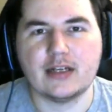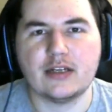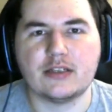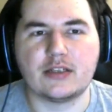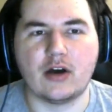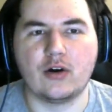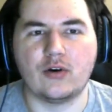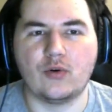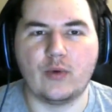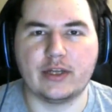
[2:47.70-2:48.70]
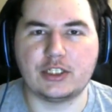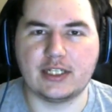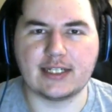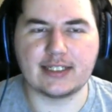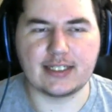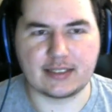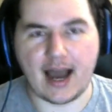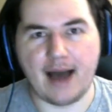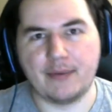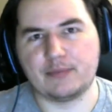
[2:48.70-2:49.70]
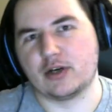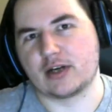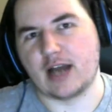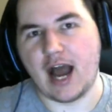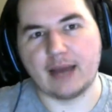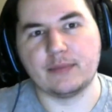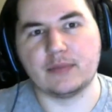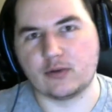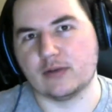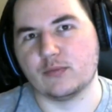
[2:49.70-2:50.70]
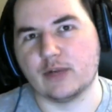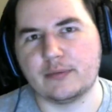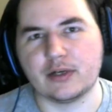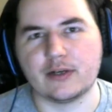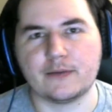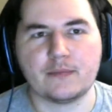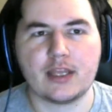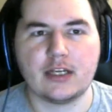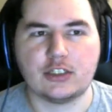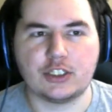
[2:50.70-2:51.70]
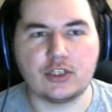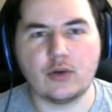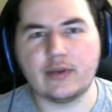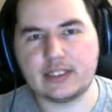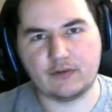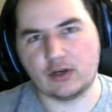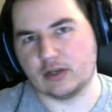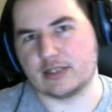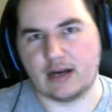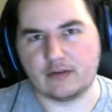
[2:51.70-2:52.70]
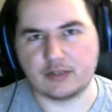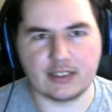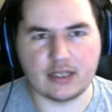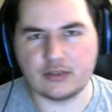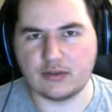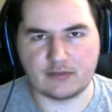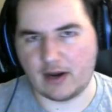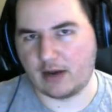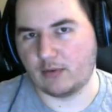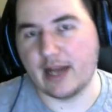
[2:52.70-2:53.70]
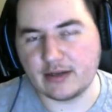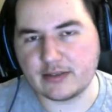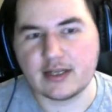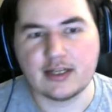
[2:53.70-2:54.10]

So when she does this comic book, I'm the Grim Reaper, she's doing this for herself. She's not doing this for anyone else.